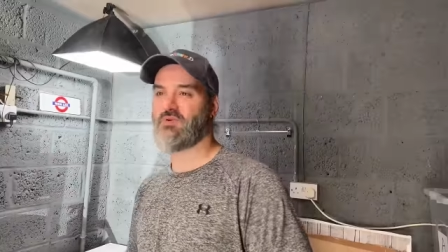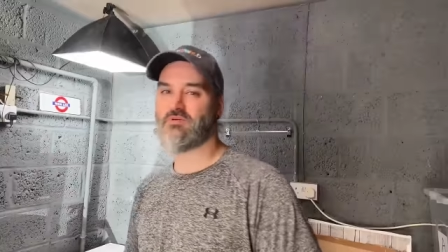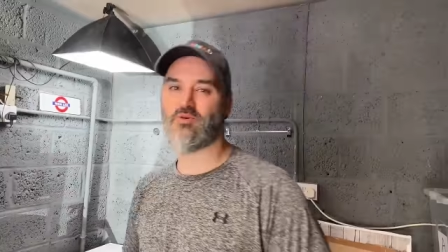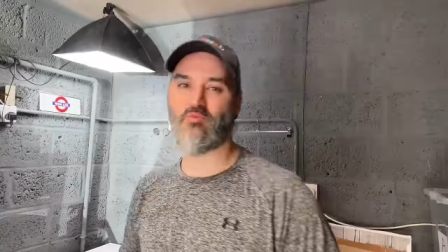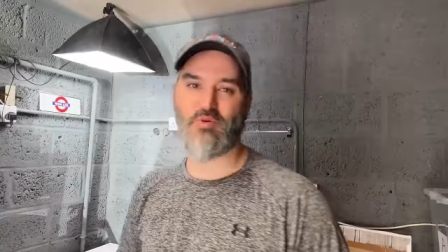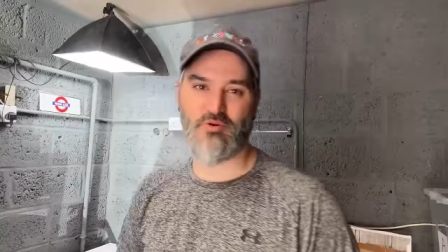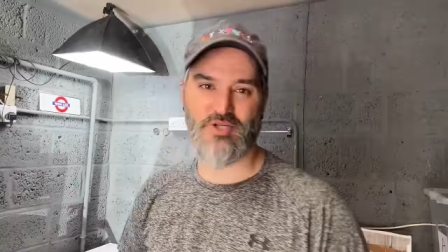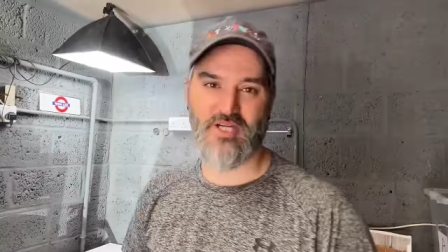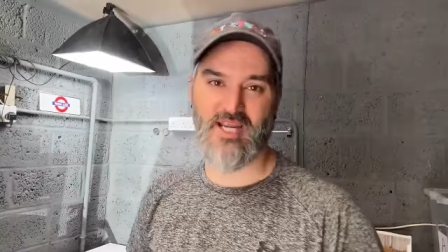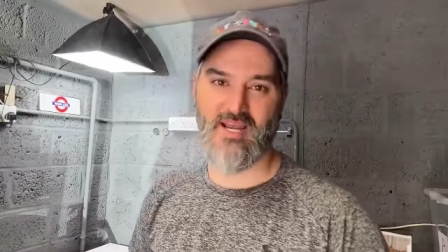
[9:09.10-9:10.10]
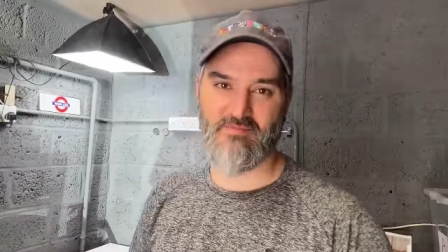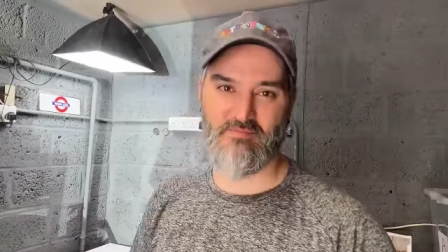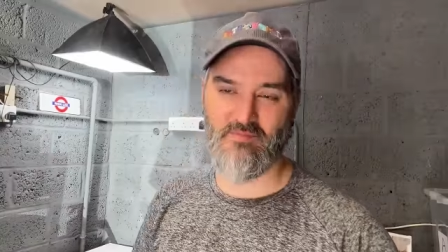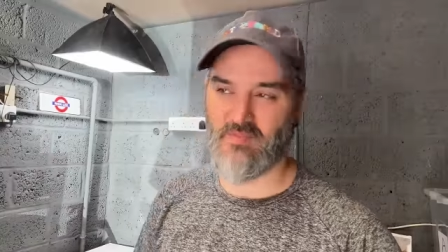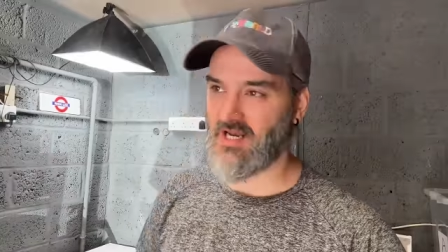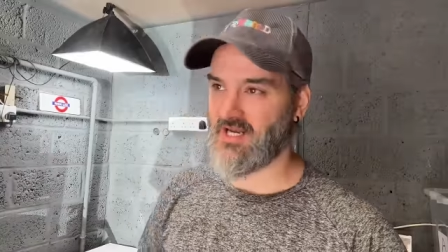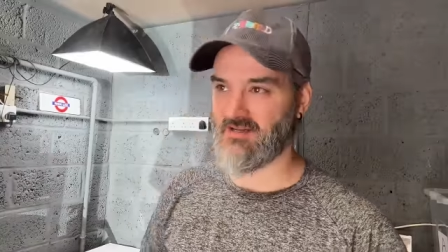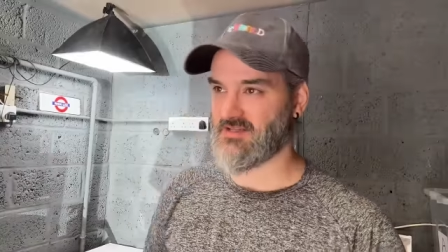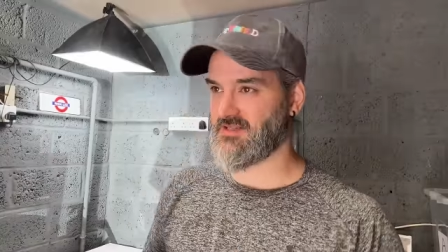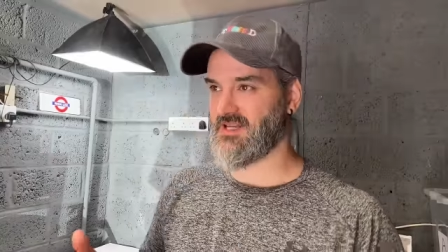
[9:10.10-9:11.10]
we was all bougie getting
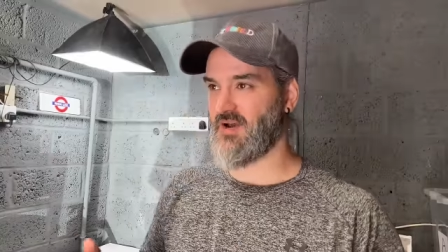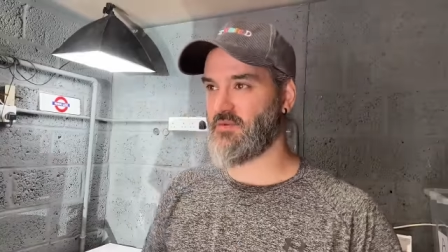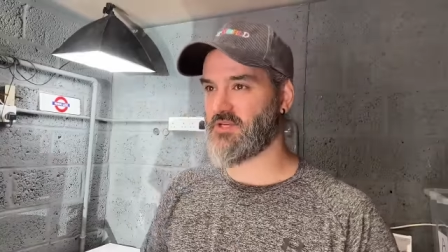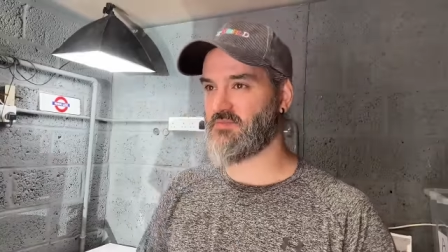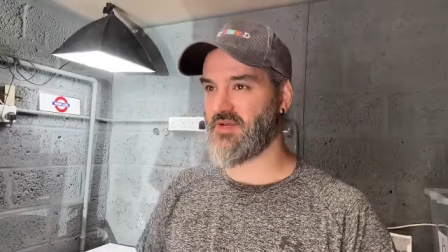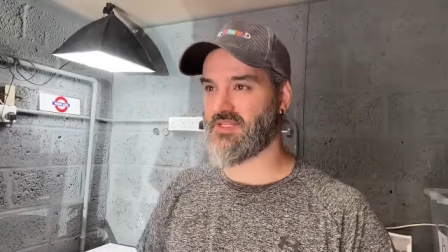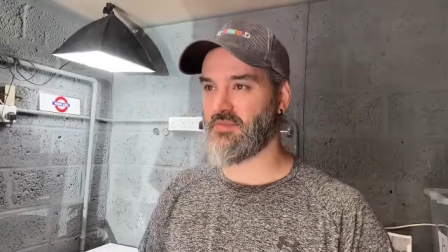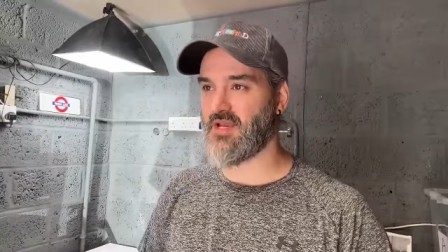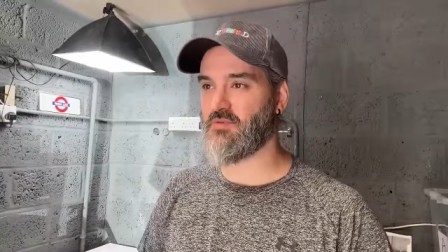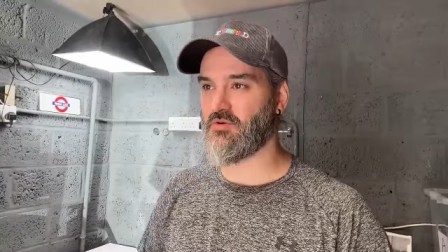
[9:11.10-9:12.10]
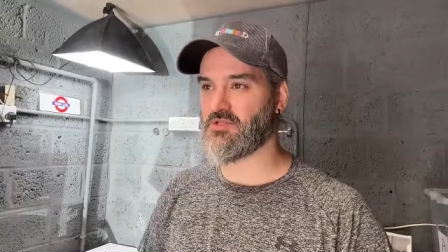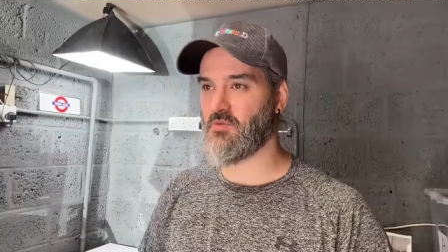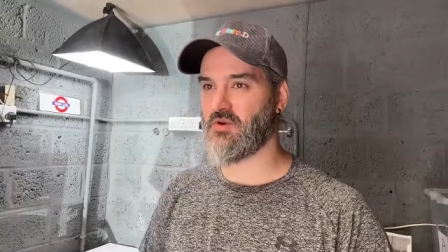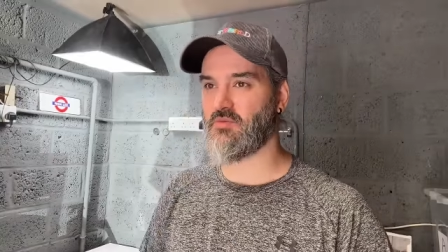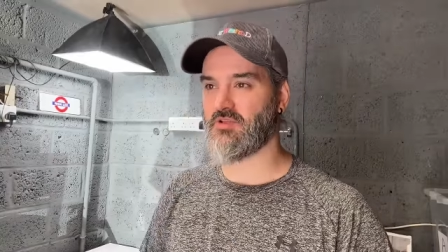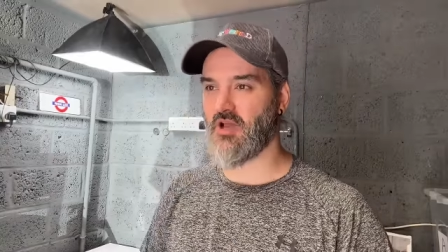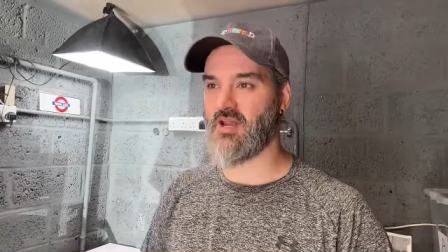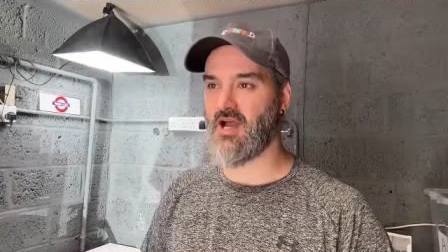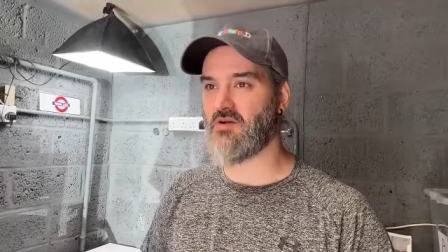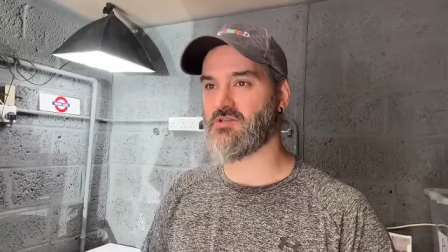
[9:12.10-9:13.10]
cleaners. No, we're just busy people, so we don't want dirty
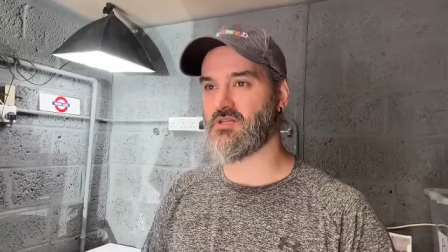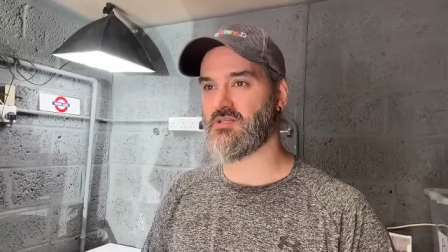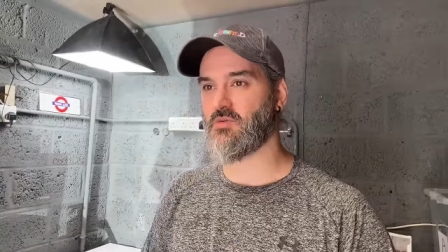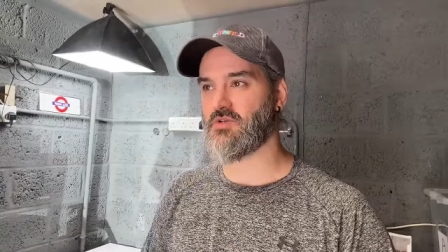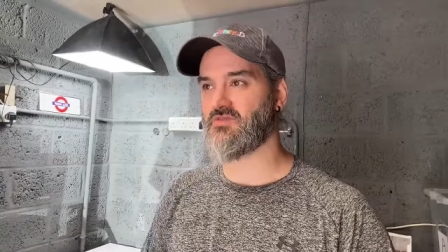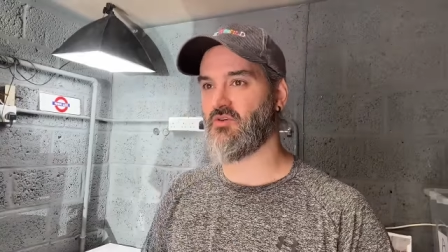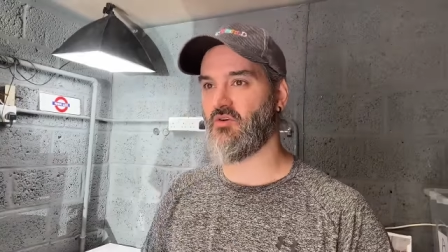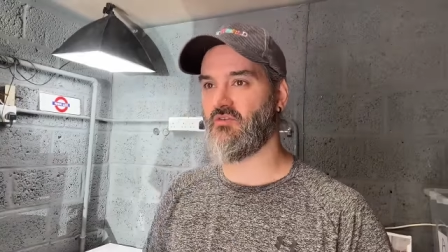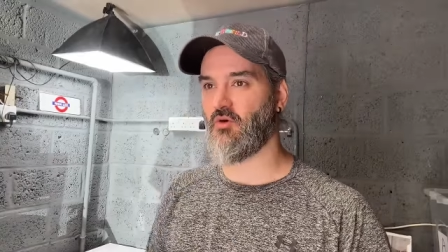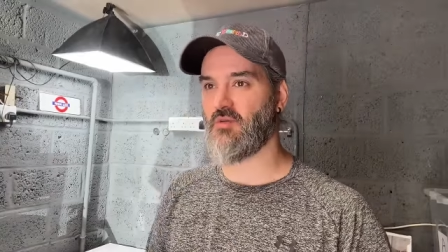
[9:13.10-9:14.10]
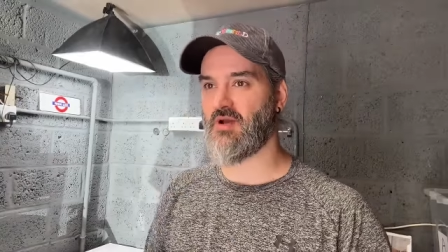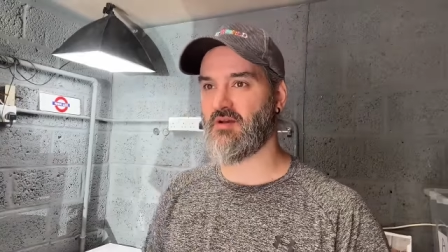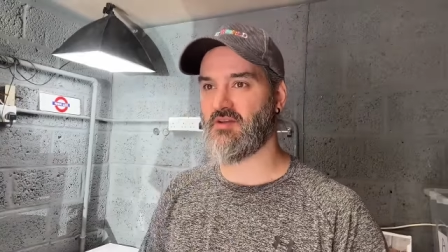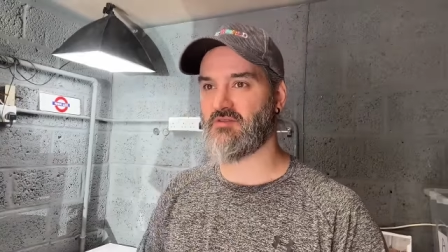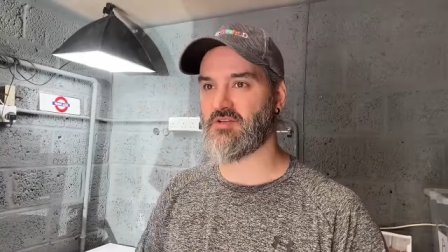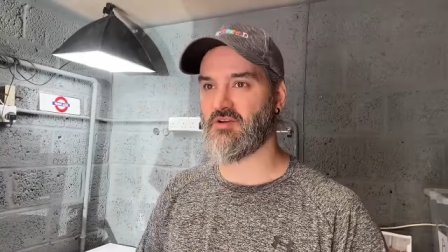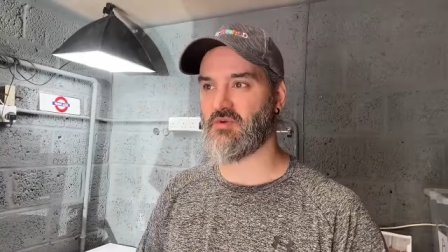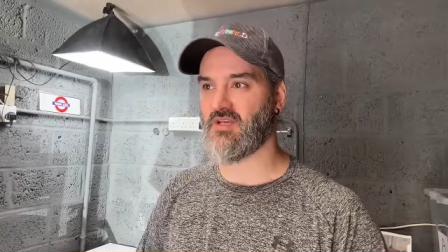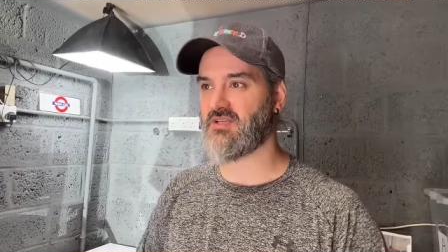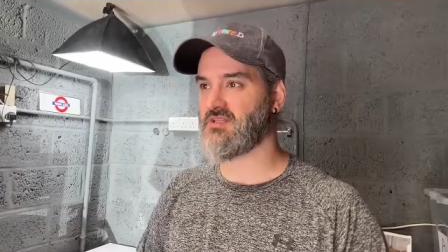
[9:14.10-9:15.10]
houses. So we just thought forty pound every two
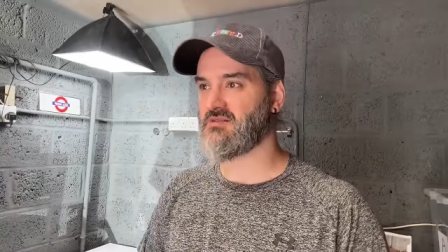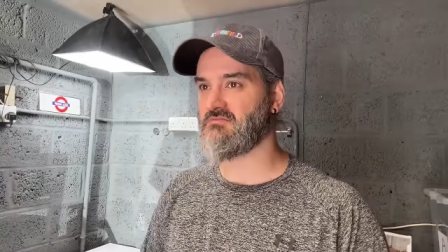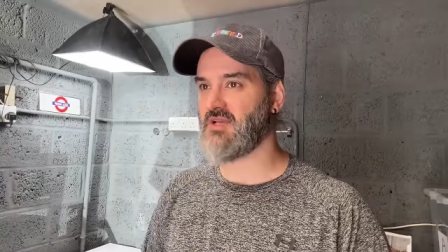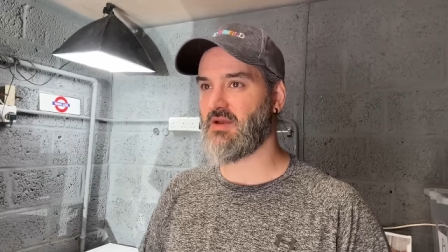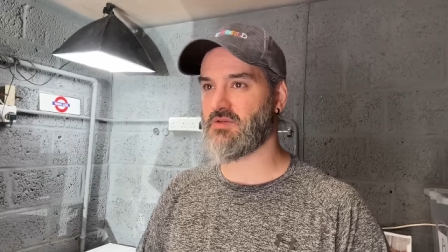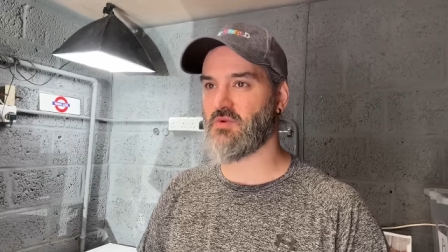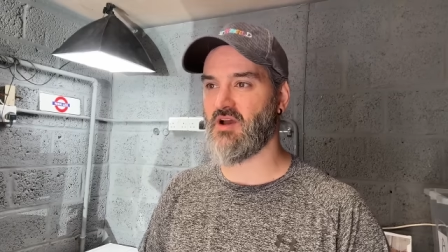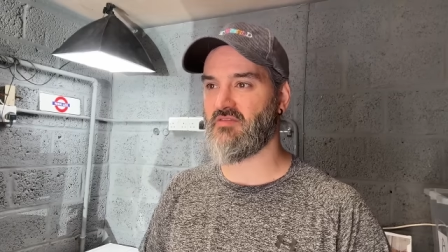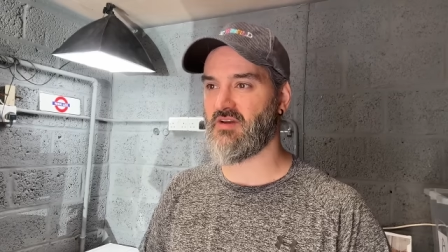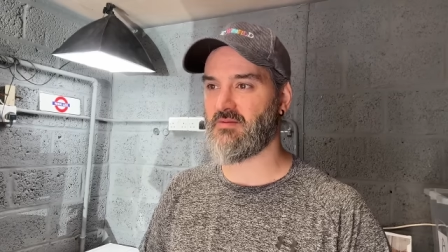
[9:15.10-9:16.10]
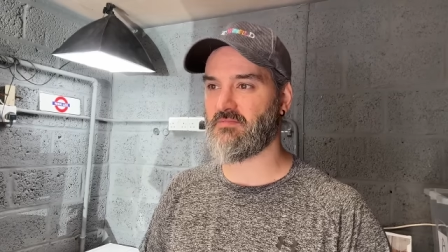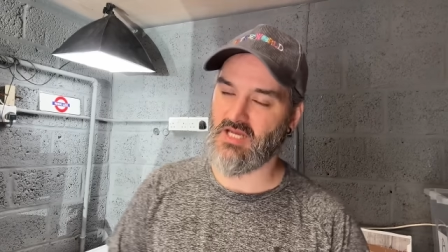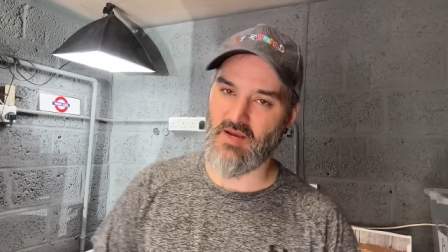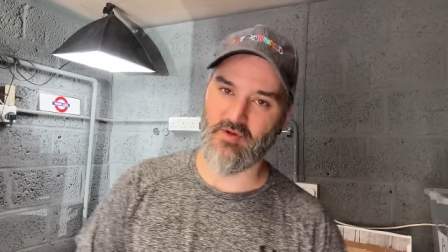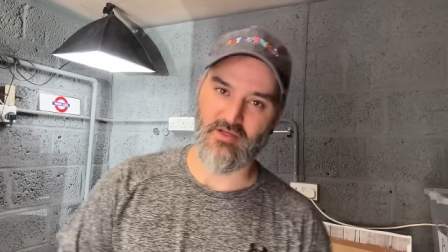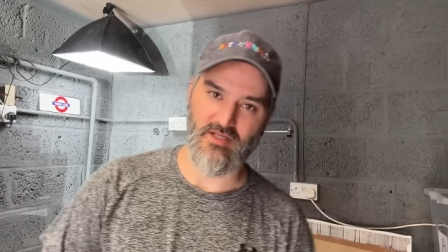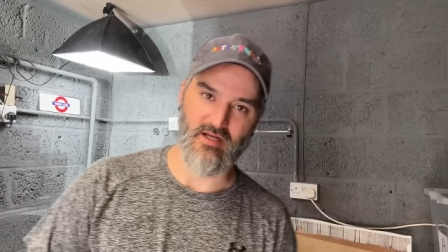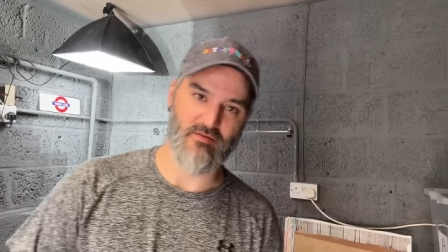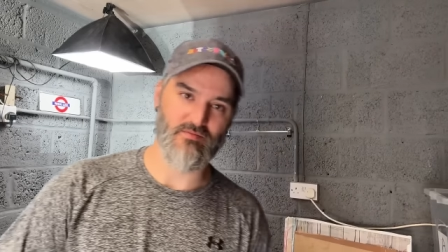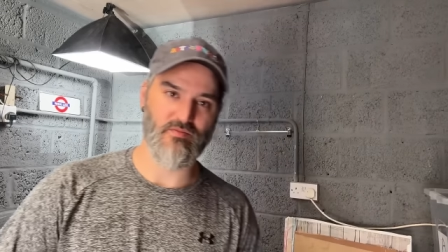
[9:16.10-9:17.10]
weeks, it was worth it. Emma does it now.